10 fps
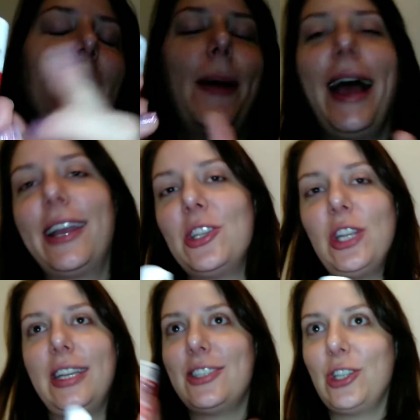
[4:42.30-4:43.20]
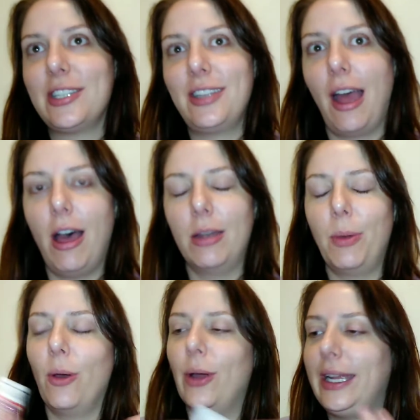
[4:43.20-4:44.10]
The packaging is just on
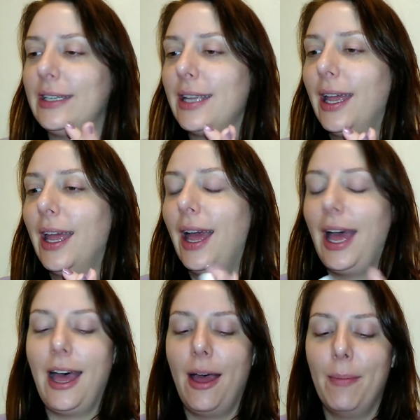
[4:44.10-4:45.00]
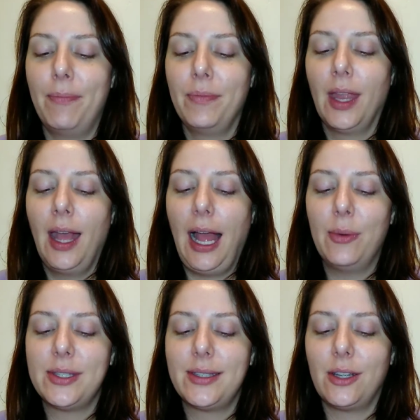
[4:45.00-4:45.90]
point. Um, I
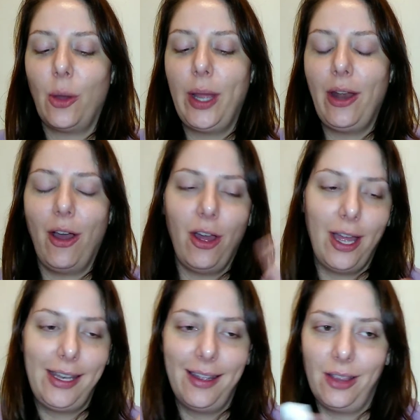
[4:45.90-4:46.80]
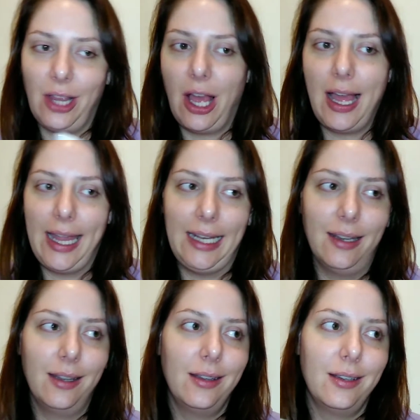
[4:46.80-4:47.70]
was going
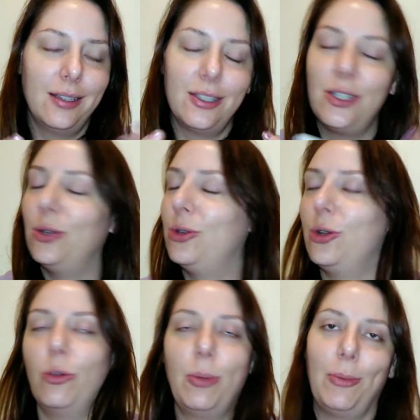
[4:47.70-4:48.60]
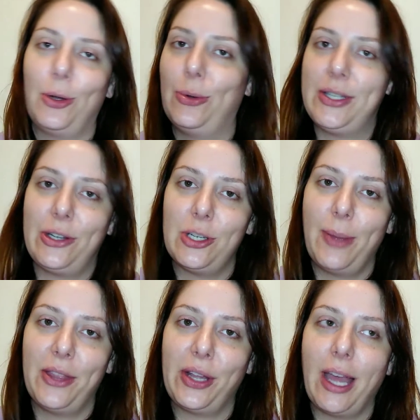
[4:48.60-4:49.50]
online to do a little bit more research
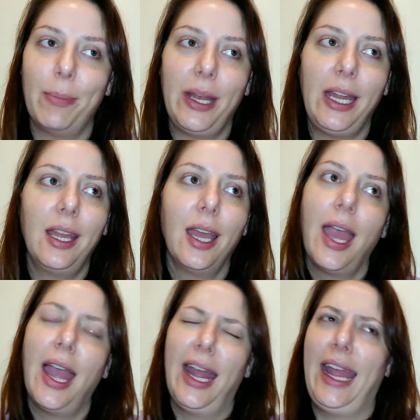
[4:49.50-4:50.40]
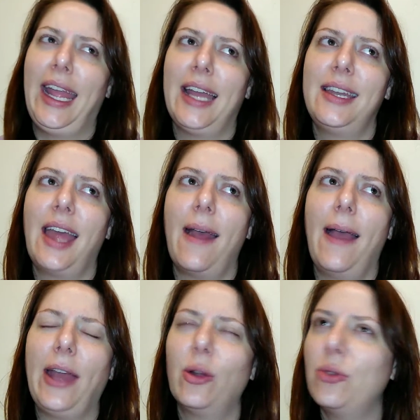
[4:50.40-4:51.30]
about the company, and
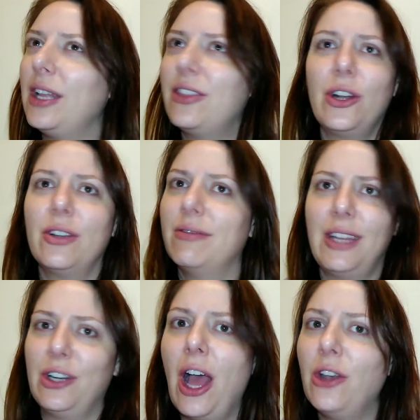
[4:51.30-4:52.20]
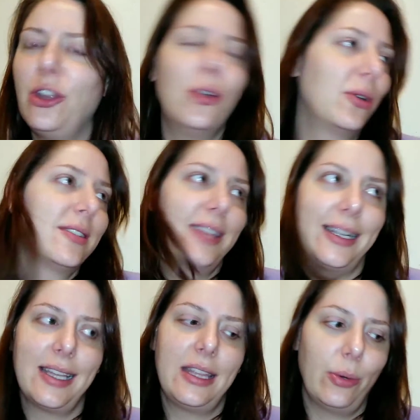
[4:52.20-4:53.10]
I don't think they're they're not new because, like
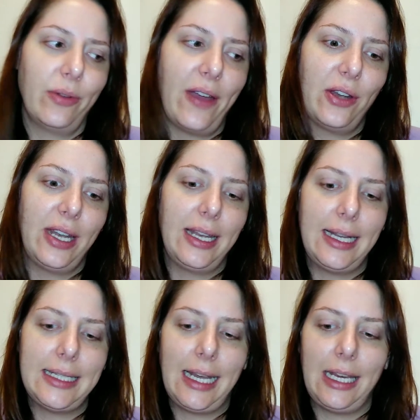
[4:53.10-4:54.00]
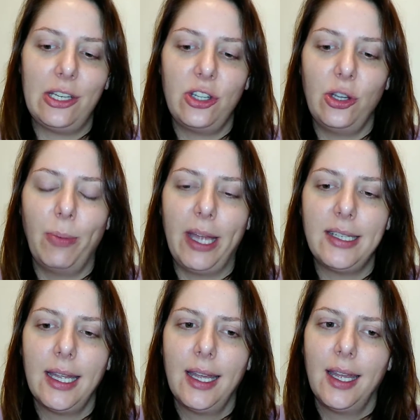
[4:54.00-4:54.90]
I said, they were founded in 1982,
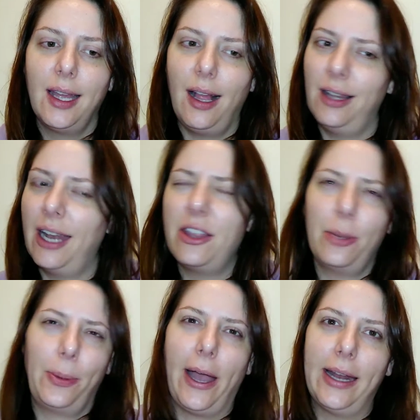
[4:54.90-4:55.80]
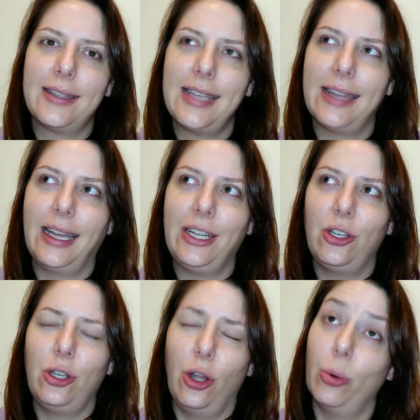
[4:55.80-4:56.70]
but a lot of their products had like
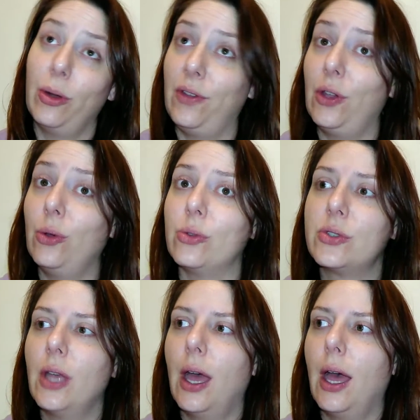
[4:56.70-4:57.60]
no reviews.